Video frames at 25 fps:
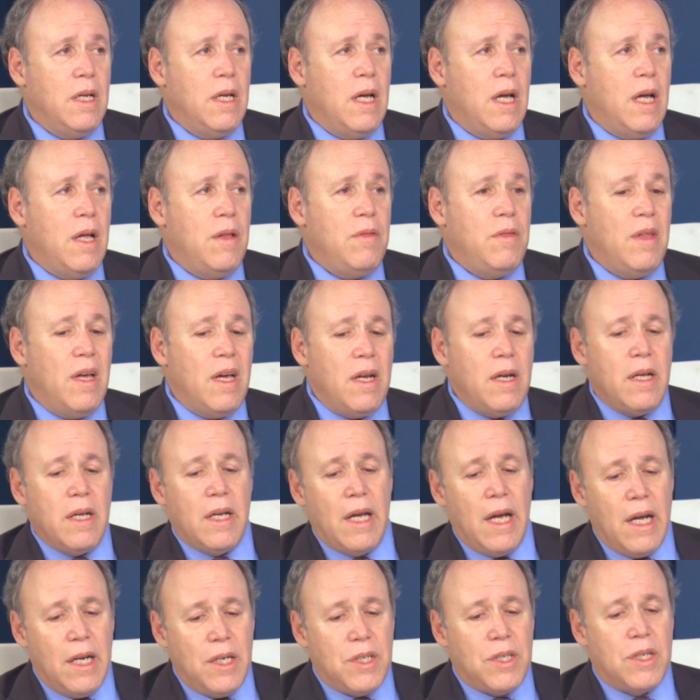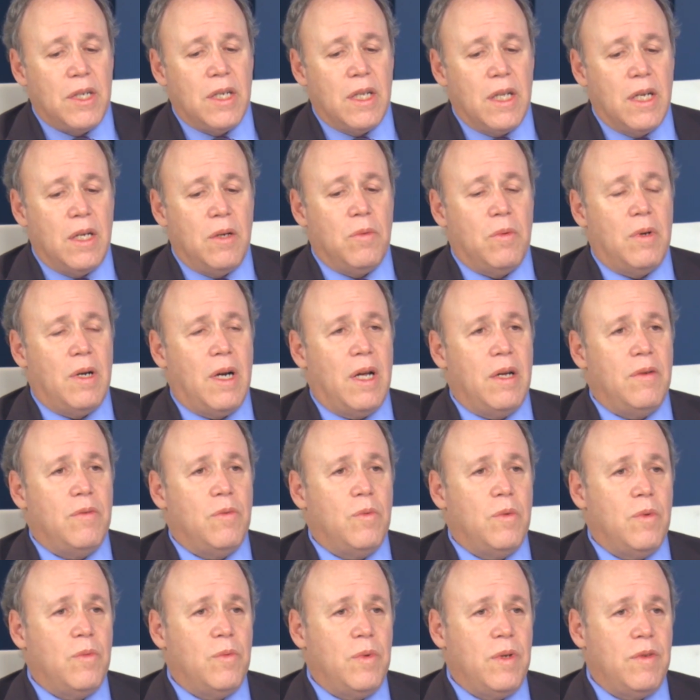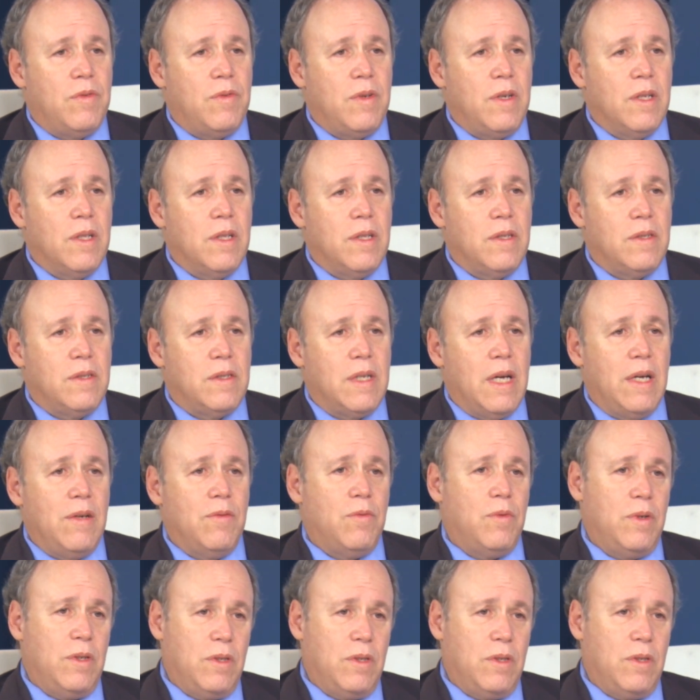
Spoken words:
And then occasionally, when we feel it's safe,